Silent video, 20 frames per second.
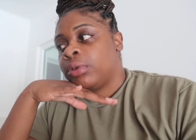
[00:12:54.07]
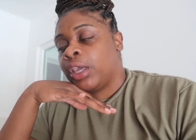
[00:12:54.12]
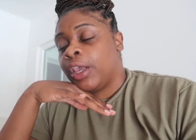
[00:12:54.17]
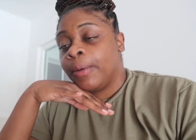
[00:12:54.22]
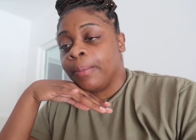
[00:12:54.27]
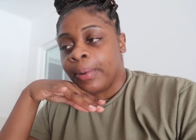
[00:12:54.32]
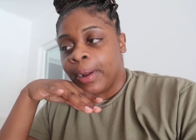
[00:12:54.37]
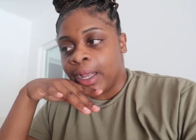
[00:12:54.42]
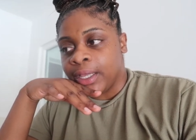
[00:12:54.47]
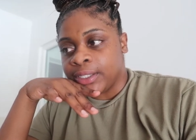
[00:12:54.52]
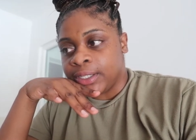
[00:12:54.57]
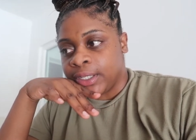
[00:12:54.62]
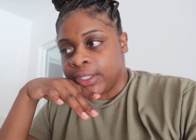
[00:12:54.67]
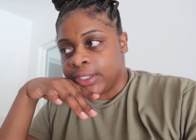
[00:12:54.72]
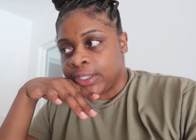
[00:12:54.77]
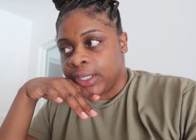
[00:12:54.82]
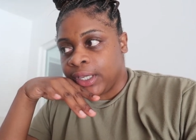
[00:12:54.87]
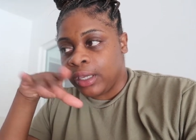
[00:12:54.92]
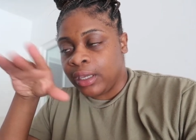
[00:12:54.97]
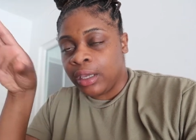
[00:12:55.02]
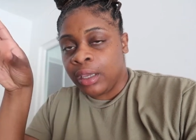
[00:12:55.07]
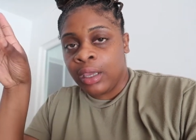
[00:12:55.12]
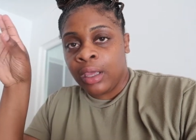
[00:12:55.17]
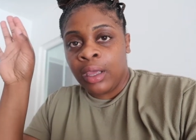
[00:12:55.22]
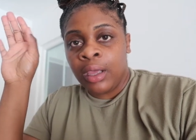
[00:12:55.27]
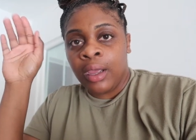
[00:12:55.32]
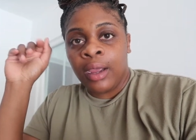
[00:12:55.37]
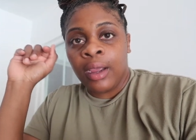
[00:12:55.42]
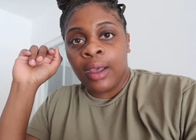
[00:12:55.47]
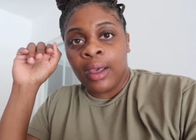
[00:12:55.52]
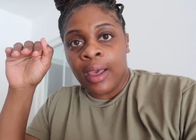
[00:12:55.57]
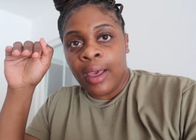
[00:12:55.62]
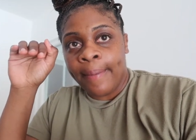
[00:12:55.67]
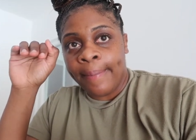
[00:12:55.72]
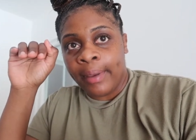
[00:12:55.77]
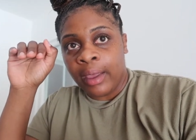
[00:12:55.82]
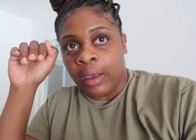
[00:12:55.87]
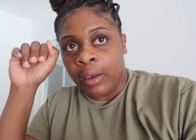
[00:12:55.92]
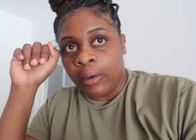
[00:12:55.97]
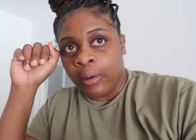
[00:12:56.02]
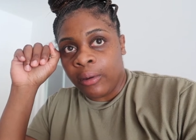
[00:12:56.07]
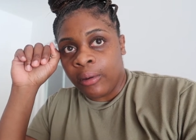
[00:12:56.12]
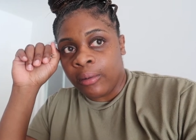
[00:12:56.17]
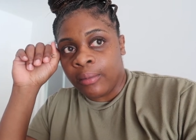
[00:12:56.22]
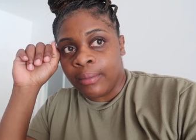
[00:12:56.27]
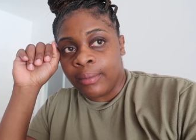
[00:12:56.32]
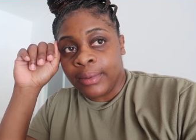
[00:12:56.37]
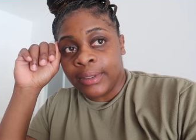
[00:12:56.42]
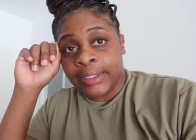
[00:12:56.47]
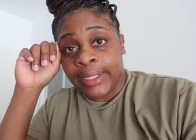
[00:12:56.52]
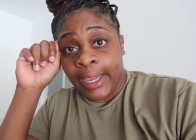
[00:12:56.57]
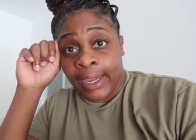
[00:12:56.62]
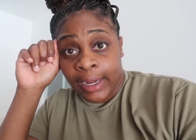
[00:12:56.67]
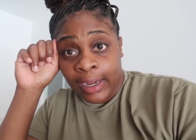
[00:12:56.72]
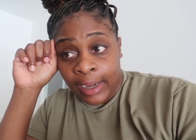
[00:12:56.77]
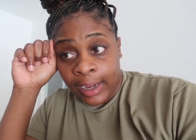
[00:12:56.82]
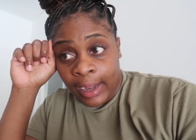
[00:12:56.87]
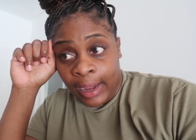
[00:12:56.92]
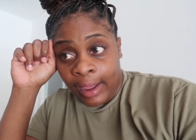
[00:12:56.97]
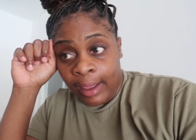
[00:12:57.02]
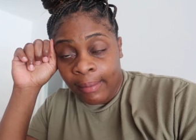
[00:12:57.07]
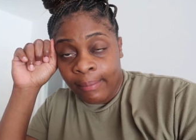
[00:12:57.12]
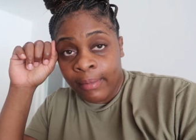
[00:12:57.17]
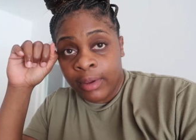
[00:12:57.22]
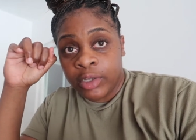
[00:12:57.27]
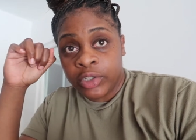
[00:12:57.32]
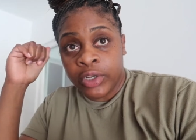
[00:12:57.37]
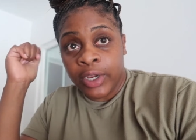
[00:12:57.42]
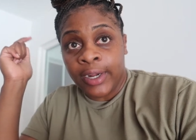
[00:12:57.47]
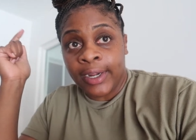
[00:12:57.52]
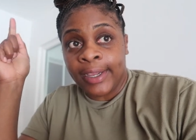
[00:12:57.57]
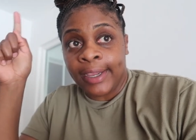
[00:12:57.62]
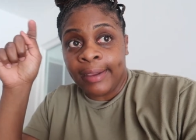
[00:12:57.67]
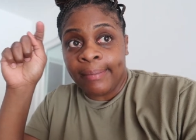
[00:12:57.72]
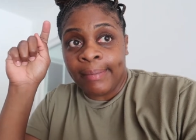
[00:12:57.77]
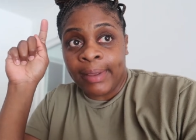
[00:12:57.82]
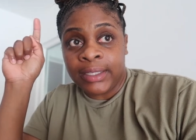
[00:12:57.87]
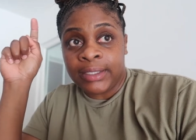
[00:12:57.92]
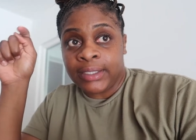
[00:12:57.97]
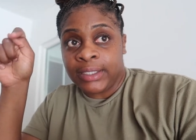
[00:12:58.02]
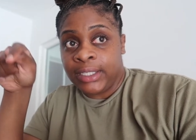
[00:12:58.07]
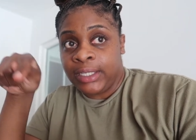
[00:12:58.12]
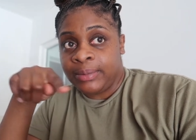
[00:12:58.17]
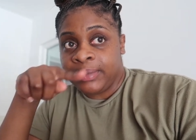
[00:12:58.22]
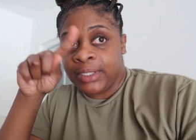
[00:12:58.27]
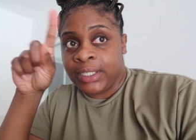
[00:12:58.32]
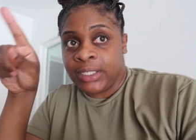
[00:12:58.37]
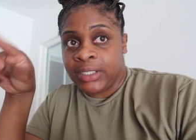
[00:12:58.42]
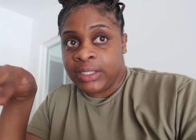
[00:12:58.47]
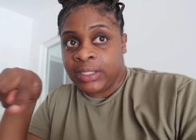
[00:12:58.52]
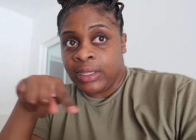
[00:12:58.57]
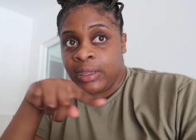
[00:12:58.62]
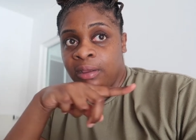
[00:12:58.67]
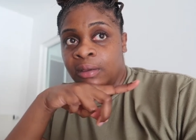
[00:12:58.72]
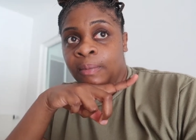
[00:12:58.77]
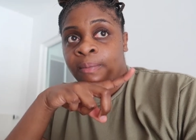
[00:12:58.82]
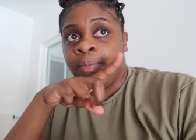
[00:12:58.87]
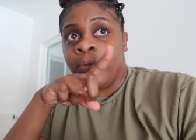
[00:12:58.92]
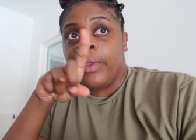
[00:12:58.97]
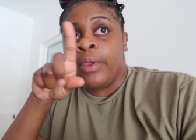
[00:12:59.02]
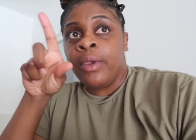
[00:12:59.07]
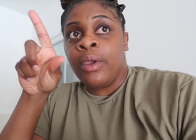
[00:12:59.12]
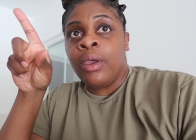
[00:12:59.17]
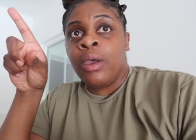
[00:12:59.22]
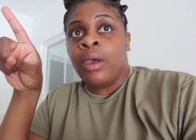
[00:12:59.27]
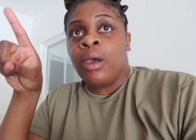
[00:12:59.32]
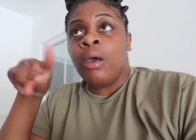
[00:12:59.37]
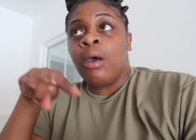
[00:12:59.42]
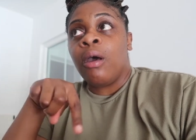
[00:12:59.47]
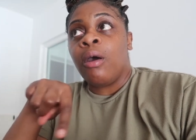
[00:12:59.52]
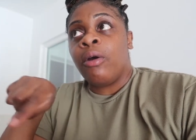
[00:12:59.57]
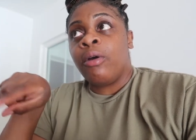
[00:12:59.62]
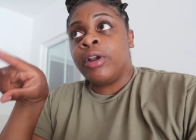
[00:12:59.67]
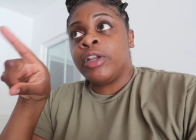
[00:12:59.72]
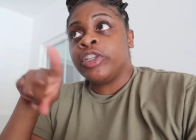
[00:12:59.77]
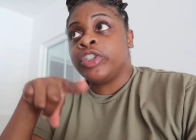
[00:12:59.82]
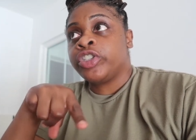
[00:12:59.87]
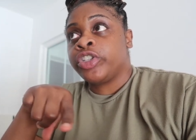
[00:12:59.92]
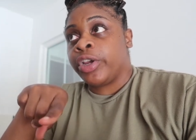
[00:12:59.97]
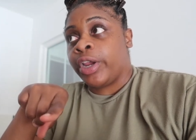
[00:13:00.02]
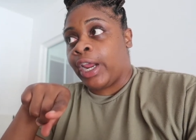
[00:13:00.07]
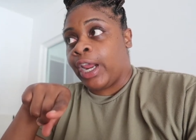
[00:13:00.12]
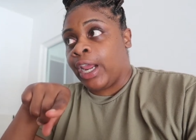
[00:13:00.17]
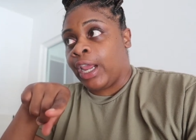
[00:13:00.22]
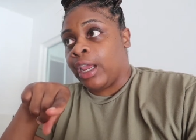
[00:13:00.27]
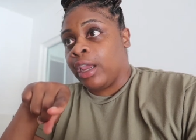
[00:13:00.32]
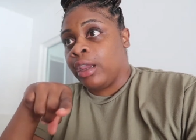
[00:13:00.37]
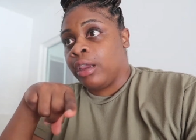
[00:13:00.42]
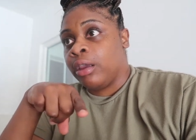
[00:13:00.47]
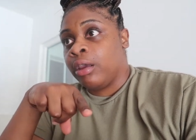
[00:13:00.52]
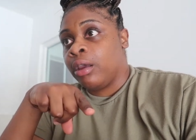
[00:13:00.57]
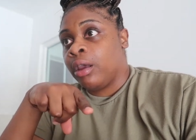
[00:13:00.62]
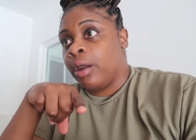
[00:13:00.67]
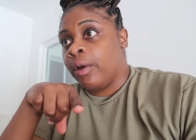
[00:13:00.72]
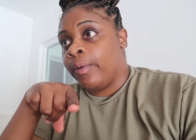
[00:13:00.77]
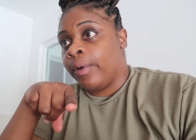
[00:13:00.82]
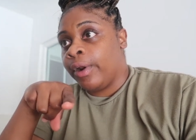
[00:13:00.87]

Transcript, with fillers: in processing, coming home, taking a nap, trying to get my sleep system on track or